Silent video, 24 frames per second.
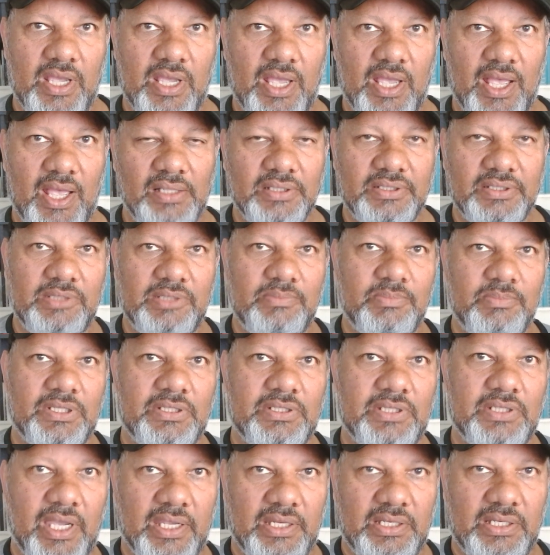
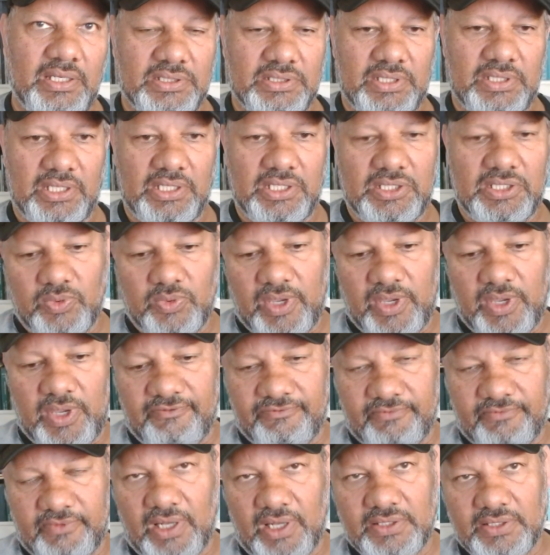ultimate kindness, and that is why
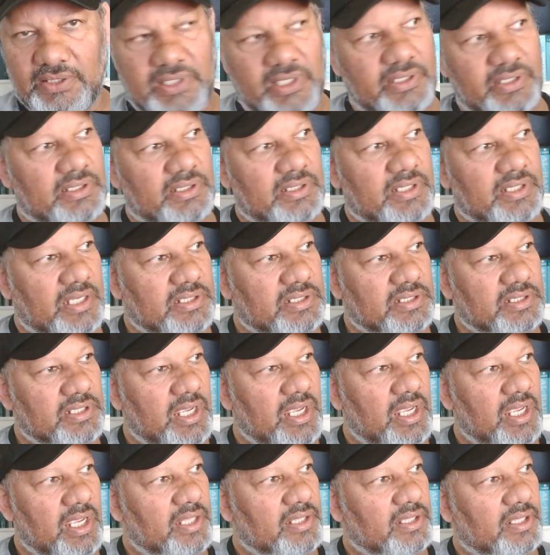I've translated it as
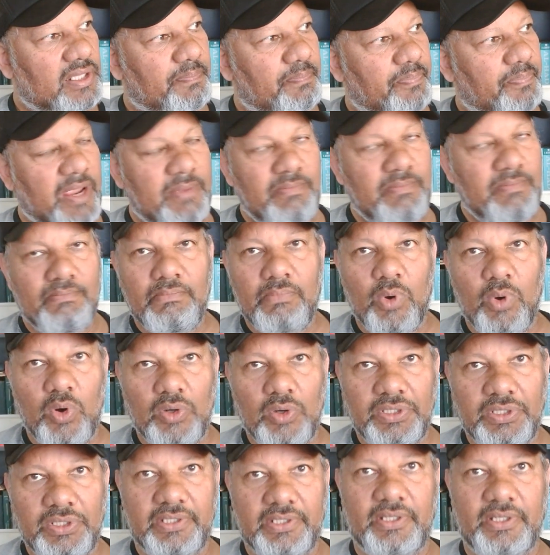the
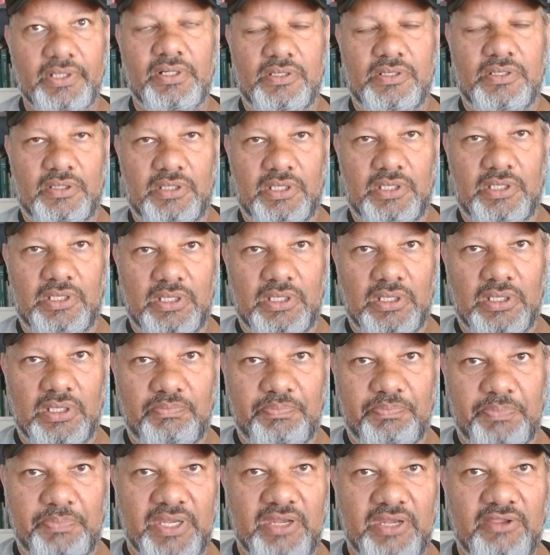primordial
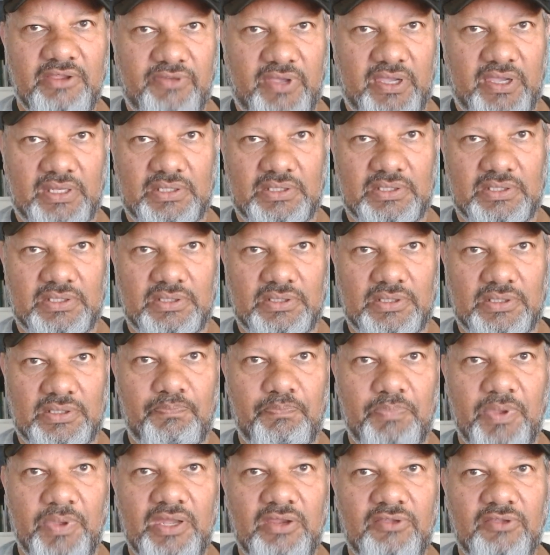benefactor, the
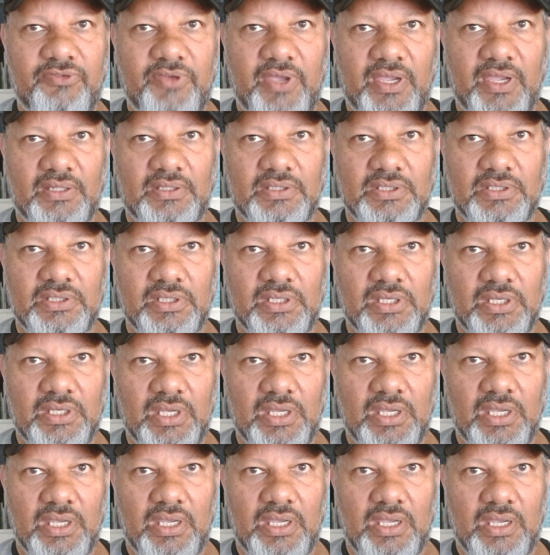benefactor
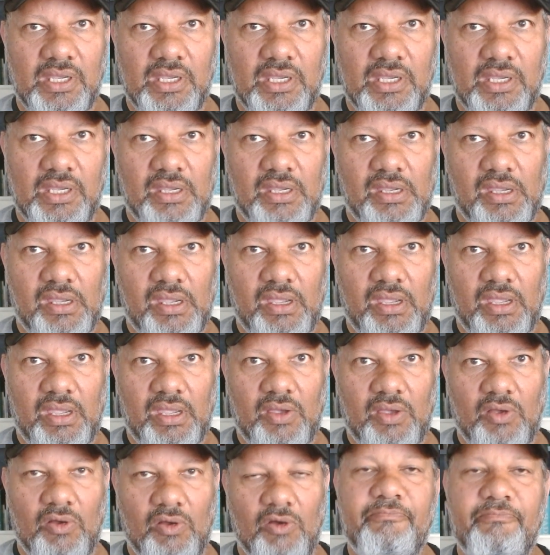
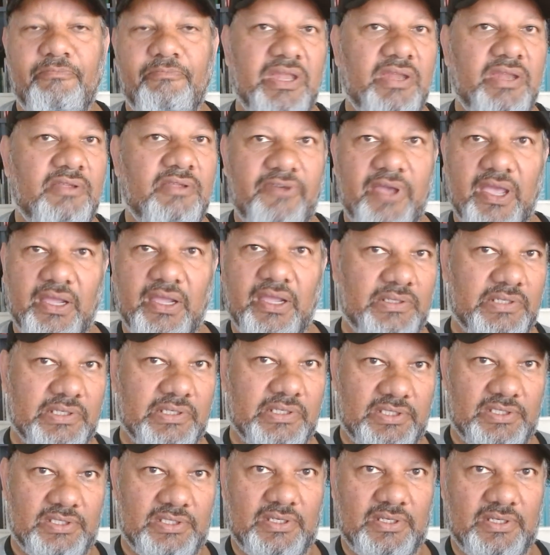of
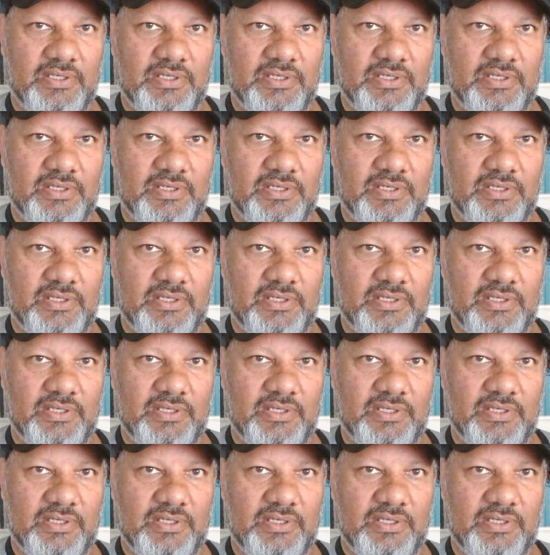benefactors,